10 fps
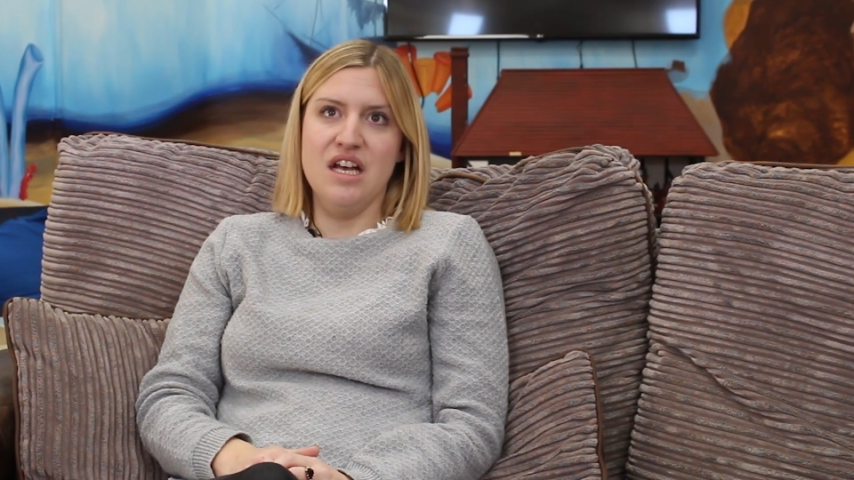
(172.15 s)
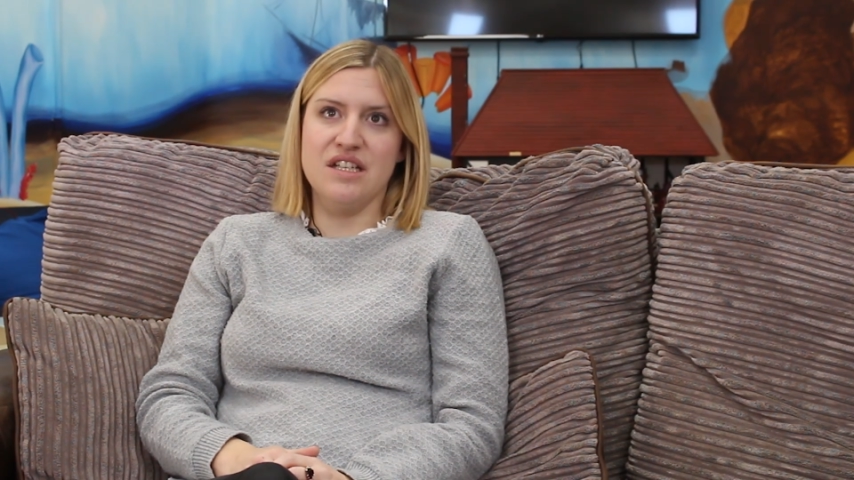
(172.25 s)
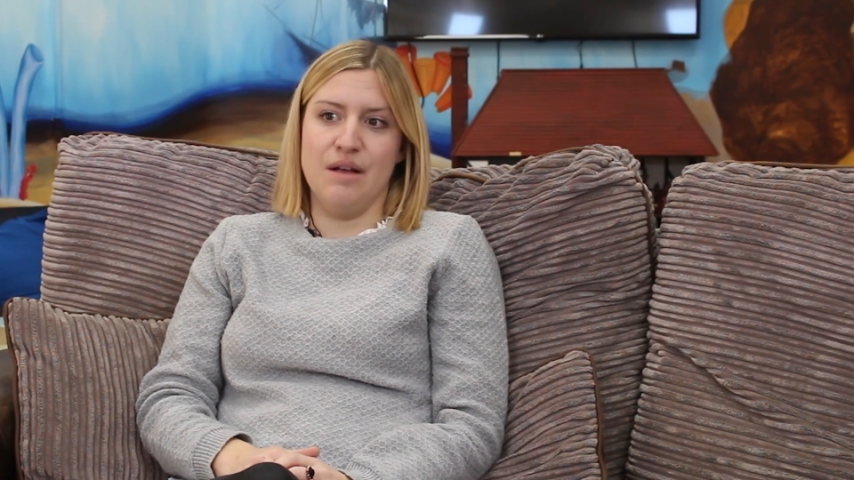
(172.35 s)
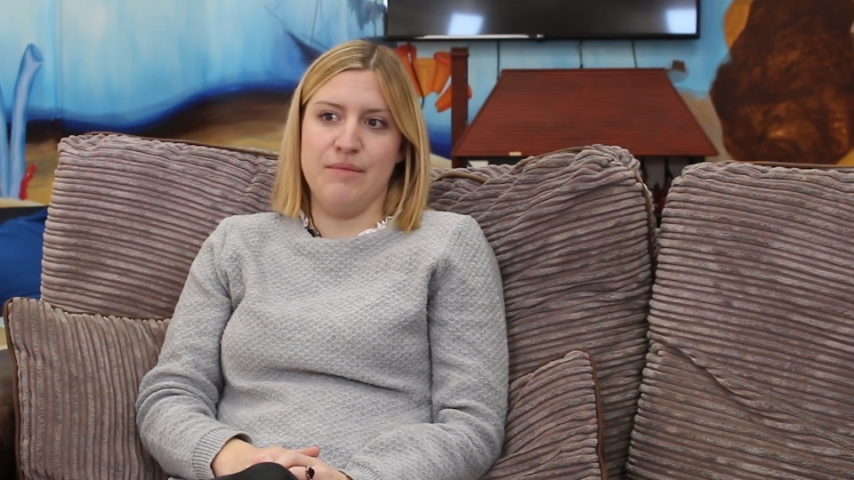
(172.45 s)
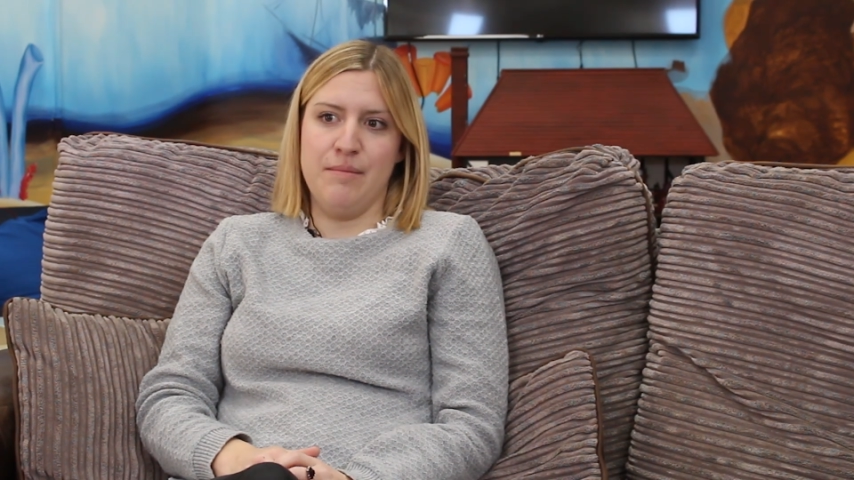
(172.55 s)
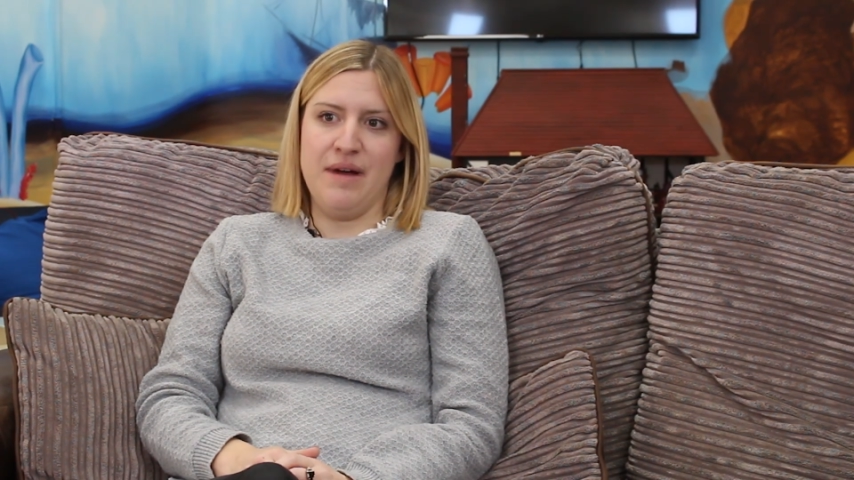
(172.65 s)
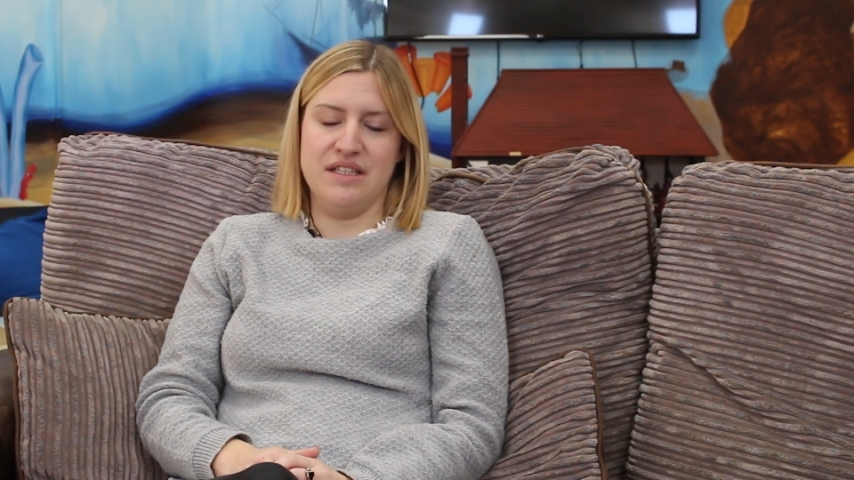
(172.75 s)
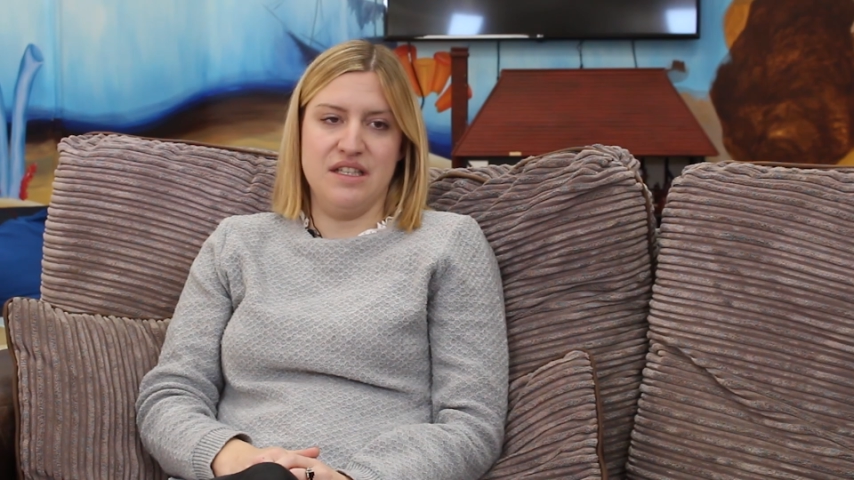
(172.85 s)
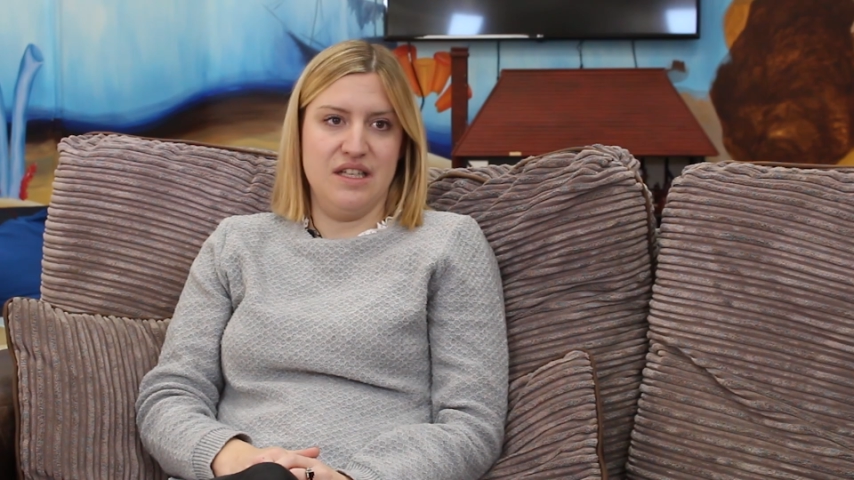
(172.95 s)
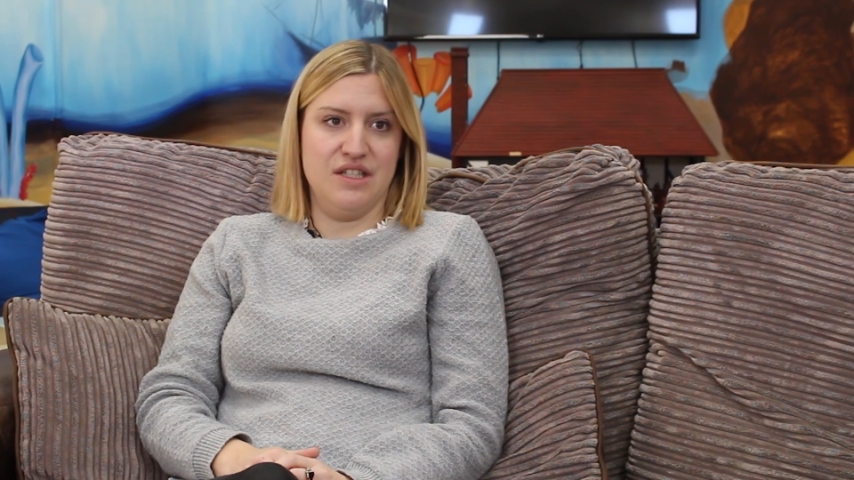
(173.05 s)
something
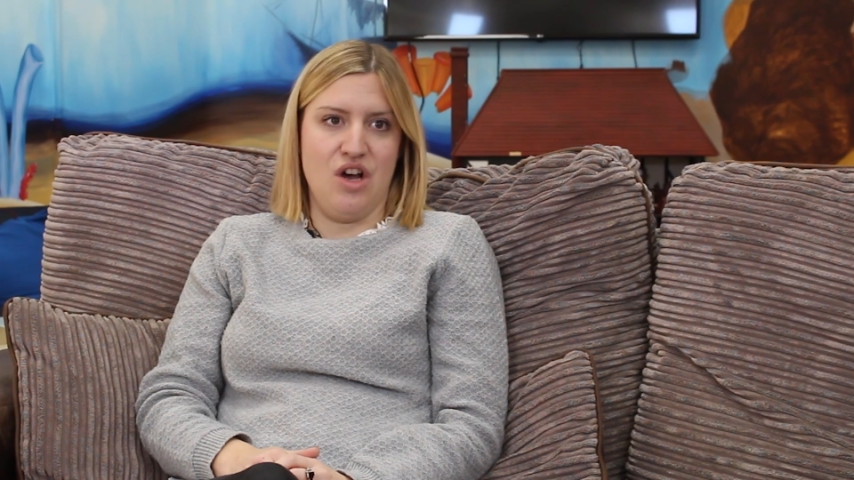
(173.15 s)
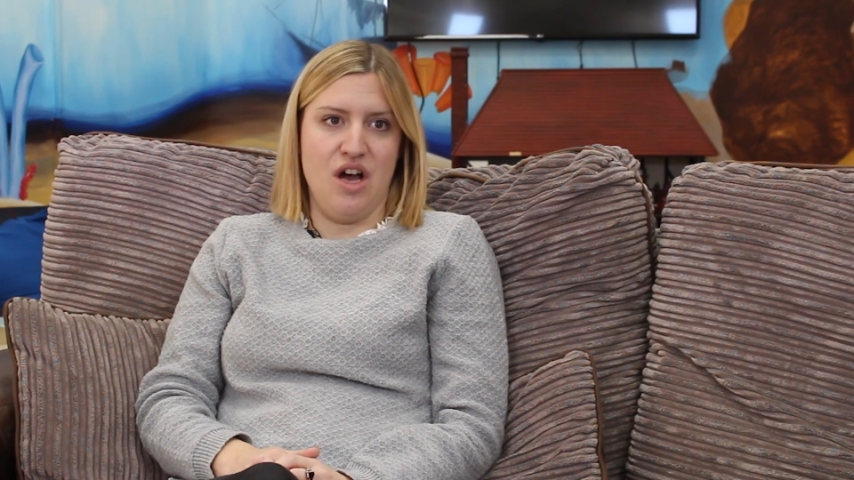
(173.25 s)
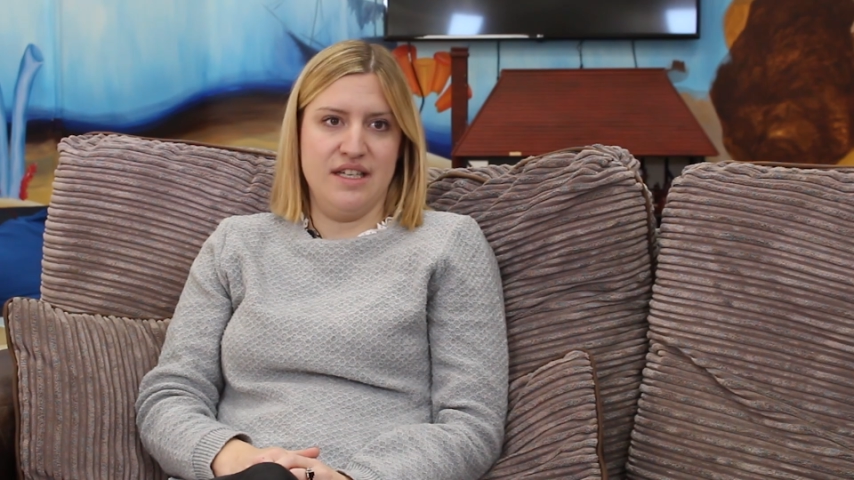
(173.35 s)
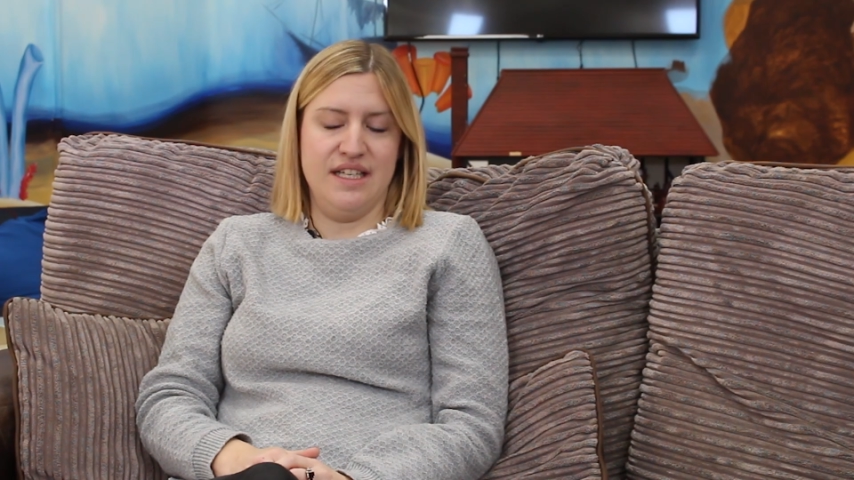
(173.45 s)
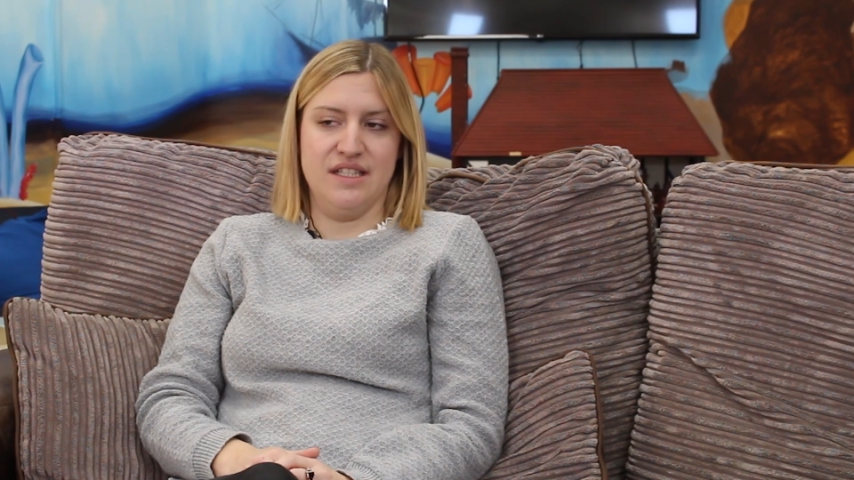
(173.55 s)
back to society,